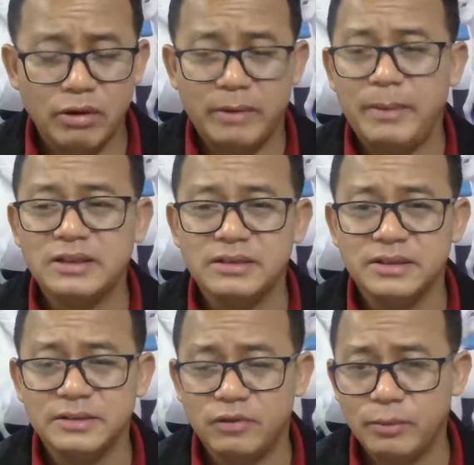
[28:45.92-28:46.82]

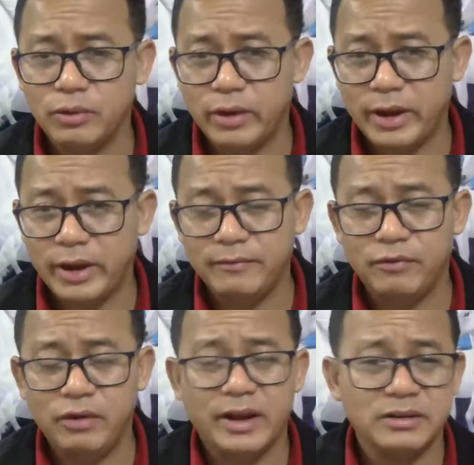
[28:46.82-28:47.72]
messages from your end in
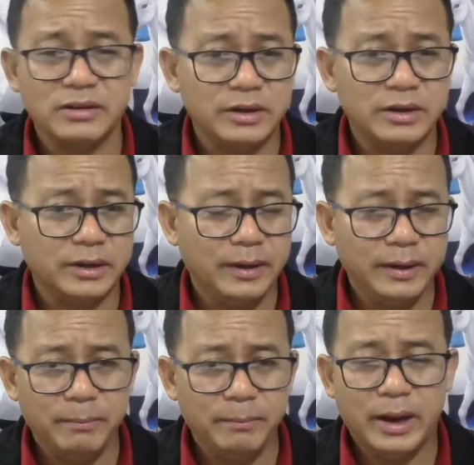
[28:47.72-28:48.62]
fully understanding
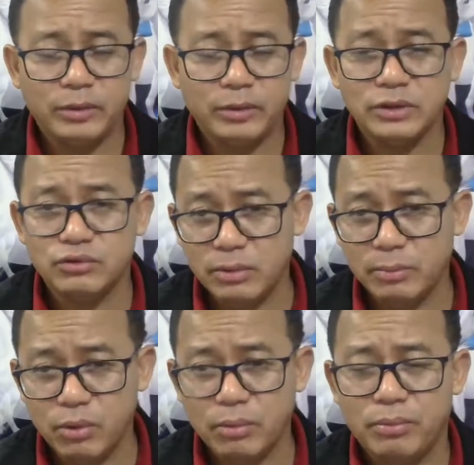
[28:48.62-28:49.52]
by going through the
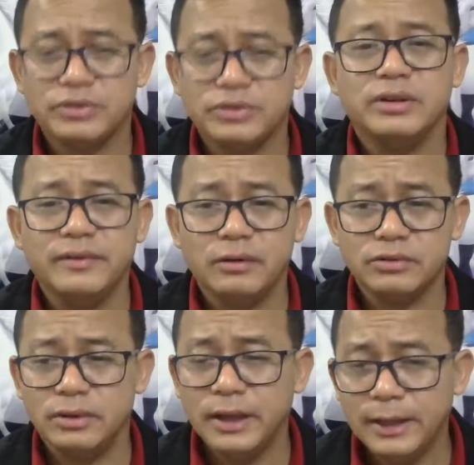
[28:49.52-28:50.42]
blog post even also.
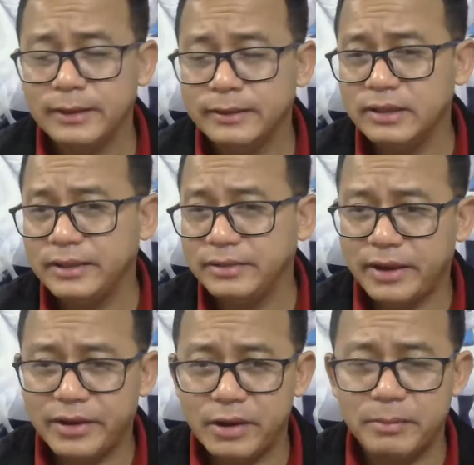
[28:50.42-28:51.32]
Till then, take
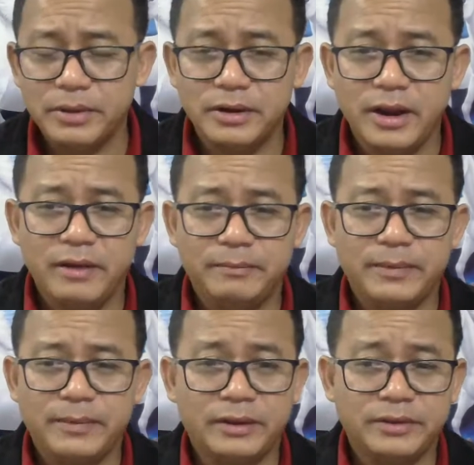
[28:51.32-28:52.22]
care, brother.
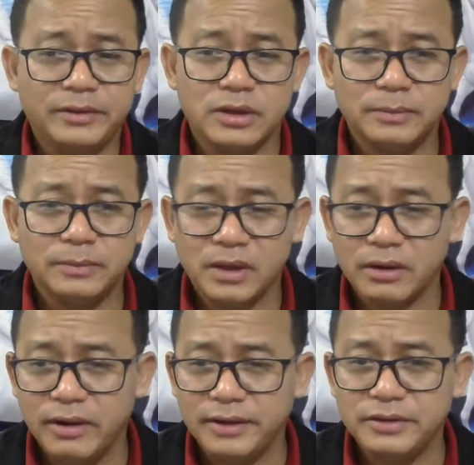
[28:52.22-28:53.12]
That's a
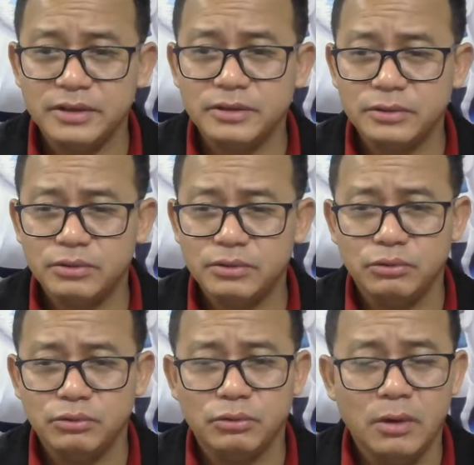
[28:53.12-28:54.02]
great thing
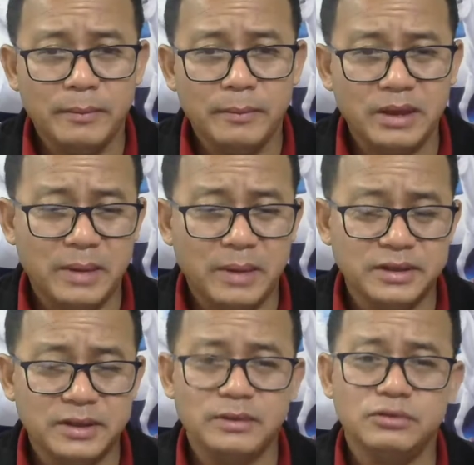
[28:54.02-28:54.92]
to be
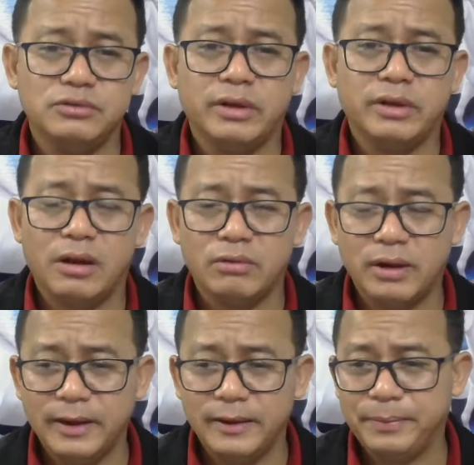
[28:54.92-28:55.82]
invited to the hangout
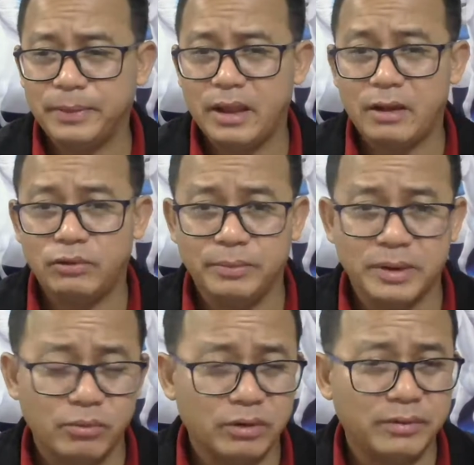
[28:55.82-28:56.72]
link and to become
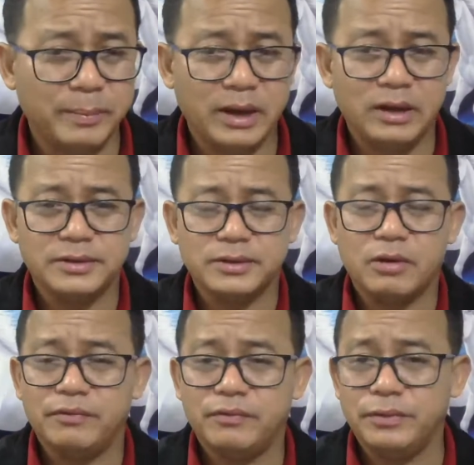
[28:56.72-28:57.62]
one of the panelists of
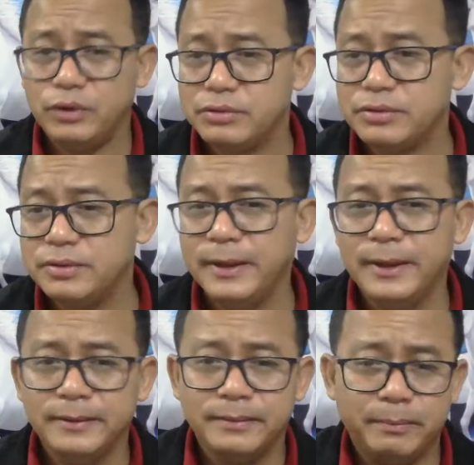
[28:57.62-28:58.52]
yours.
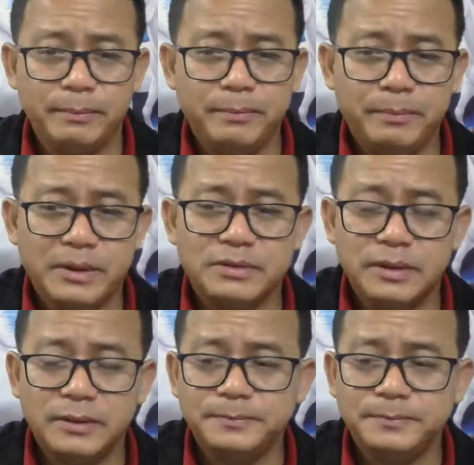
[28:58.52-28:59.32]
Peace.